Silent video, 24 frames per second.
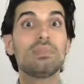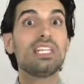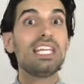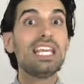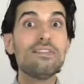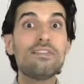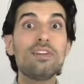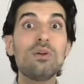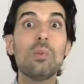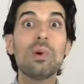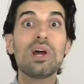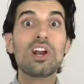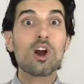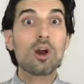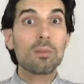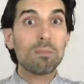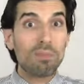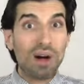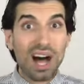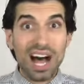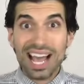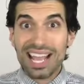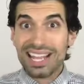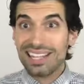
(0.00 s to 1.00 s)
Even when our
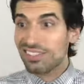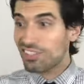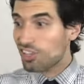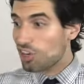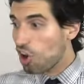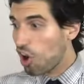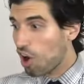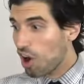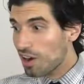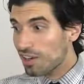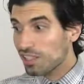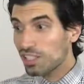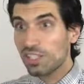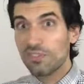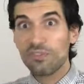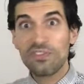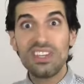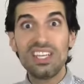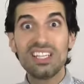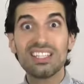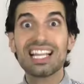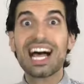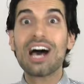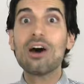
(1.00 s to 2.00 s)
minds and hearts
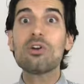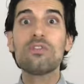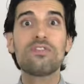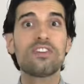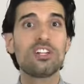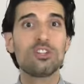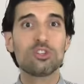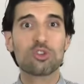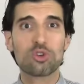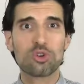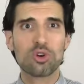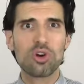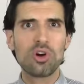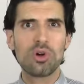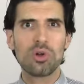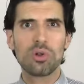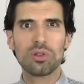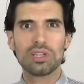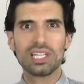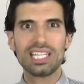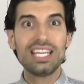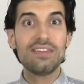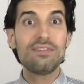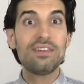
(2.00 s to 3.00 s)
feel out of
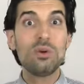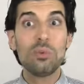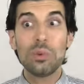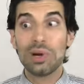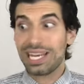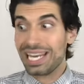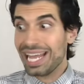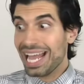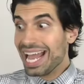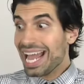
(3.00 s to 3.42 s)
control, even when